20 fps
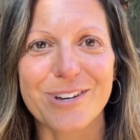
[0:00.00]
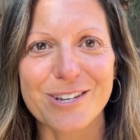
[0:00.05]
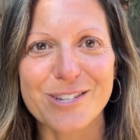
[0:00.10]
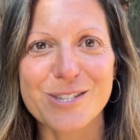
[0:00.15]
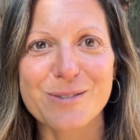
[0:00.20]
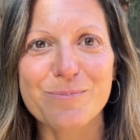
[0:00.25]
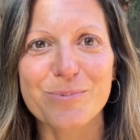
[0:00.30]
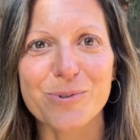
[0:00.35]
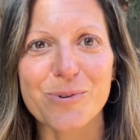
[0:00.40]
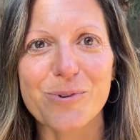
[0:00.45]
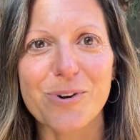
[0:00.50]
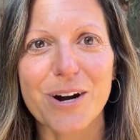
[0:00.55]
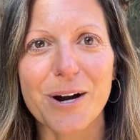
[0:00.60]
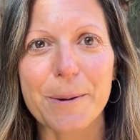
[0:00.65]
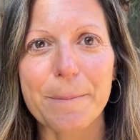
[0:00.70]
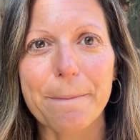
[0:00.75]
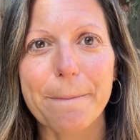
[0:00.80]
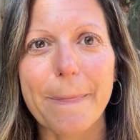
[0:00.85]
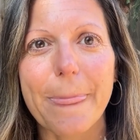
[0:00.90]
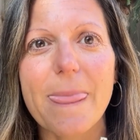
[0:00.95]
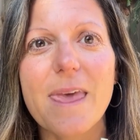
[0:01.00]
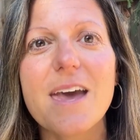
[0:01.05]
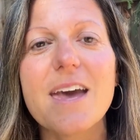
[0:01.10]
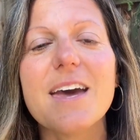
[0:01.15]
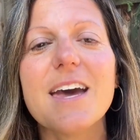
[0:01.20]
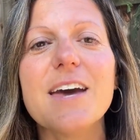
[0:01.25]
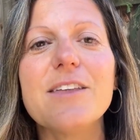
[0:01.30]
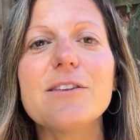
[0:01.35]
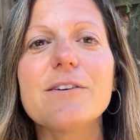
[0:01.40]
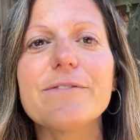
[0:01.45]
explore.
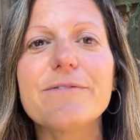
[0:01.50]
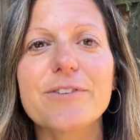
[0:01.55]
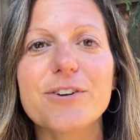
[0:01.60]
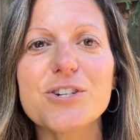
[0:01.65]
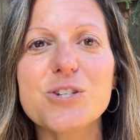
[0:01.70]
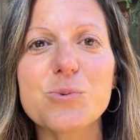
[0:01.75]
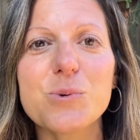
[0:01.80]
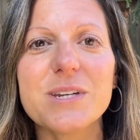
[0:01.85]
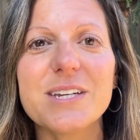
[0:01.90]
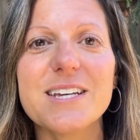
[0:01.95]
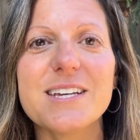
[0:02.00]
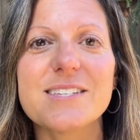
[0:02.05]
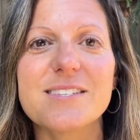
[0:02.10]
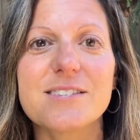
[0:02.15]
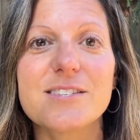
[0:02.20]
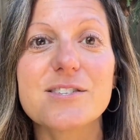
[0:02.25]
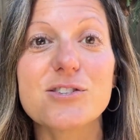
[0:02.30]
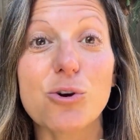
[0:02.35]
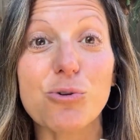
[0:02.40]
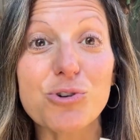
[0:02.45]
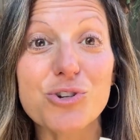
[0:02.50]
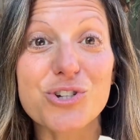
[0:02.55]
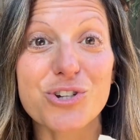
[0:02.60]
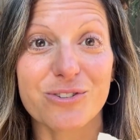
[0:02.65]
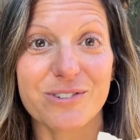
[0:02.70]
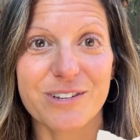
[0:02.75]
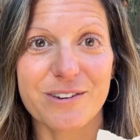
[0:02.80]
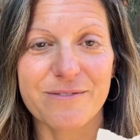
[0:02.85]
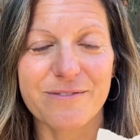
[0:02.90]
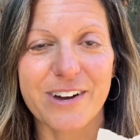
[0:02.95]
And the first one is
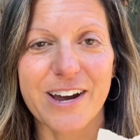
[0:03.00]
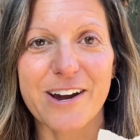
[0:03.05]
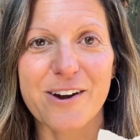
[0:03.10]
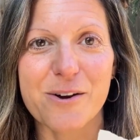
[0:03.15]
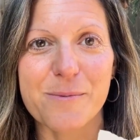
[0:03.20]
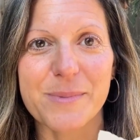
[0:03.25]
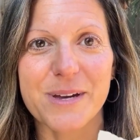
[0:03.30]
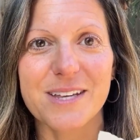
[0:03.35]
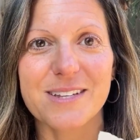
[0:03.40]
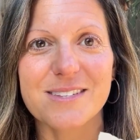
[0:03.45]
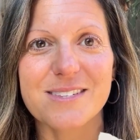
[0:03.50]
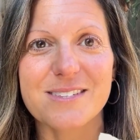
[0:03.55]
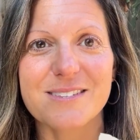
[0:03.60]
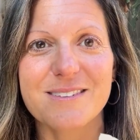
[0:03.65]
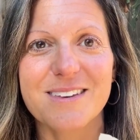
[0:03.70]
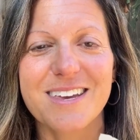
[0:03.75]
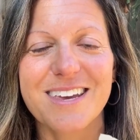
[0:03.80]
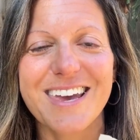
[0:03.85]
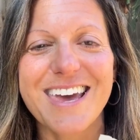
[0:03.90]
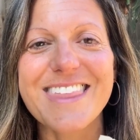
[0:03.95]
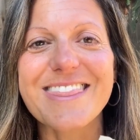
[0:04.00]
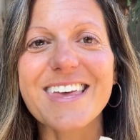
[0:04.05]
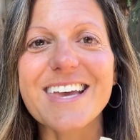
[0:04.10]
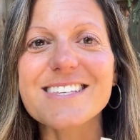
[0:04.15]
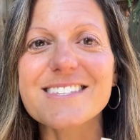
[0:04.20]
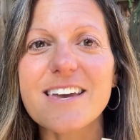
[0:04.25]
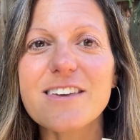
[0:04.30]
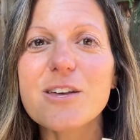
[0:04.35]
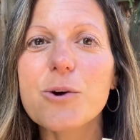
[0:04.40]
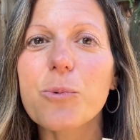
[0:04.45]
social environments. They
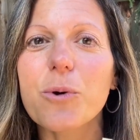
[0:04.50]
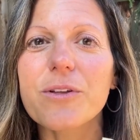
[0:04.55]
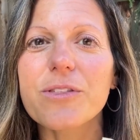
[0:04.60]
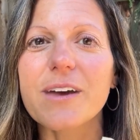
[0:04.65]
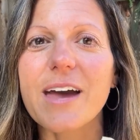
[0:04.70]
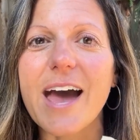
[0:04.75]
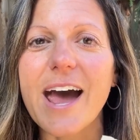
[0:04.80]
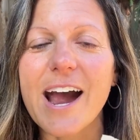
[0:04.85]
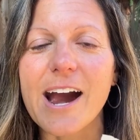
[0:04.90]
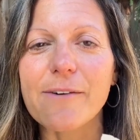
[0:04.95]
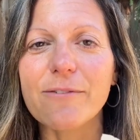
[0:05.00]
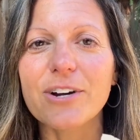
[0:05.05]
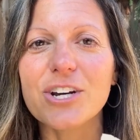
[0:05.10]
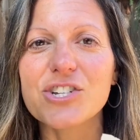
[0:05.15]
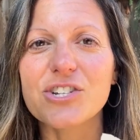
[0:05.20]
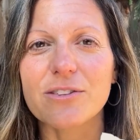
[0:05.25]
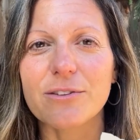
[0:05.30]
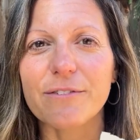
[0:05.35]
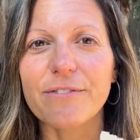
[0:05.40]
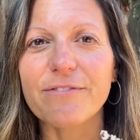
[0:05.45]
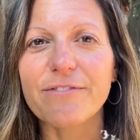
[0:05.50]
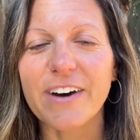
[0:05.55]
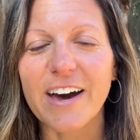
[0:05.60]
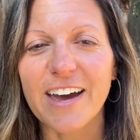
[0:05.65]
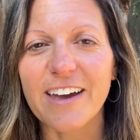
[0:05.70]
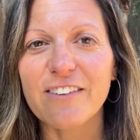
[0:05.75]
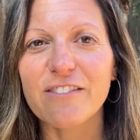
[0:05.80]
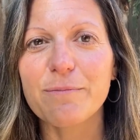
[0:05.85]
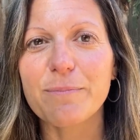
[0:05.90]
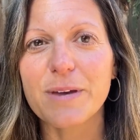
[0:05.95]
say that we're the average of the
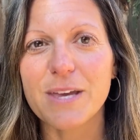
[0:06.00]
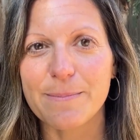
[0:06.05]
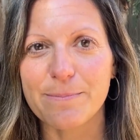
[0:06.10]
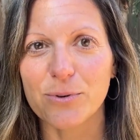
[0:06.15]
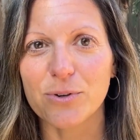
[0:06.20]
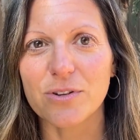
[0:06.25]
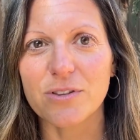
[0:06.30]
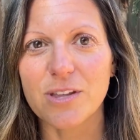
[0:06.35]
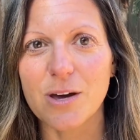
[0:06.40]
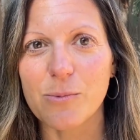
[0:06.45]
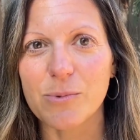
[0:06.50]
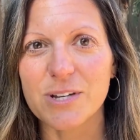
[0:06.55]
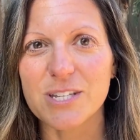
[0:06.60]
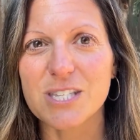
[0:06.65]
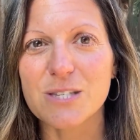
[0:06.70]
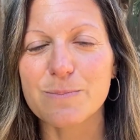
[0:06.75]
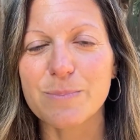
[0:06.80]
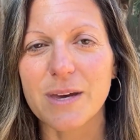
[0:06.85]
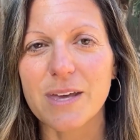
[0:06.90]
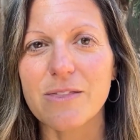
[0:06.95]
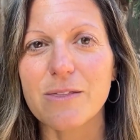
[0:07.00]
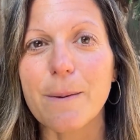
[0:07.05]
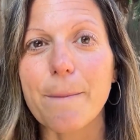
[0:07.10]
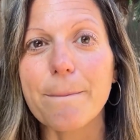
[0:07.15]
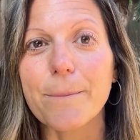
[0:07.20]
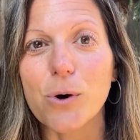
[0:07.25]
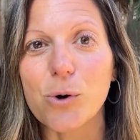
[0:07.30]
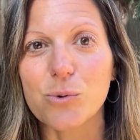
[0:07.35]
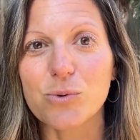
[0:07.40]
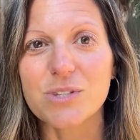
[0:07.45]
five people that we spend the
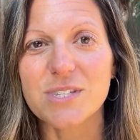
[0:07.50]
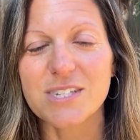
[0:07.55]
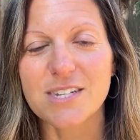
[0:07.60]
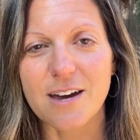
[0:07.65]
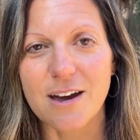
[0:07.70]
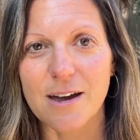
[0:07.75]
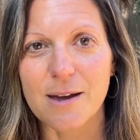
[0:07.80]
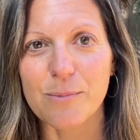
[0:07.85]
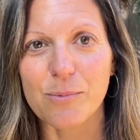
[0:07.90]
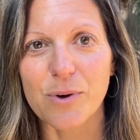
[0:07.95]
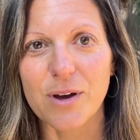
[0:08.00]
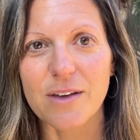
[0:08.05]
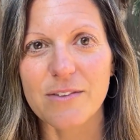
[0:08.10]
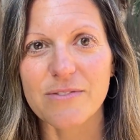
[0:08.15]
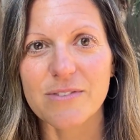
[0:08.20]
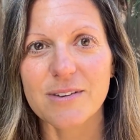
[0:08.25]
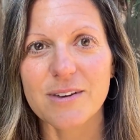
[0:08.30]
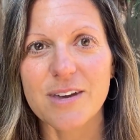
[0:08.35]
most time with.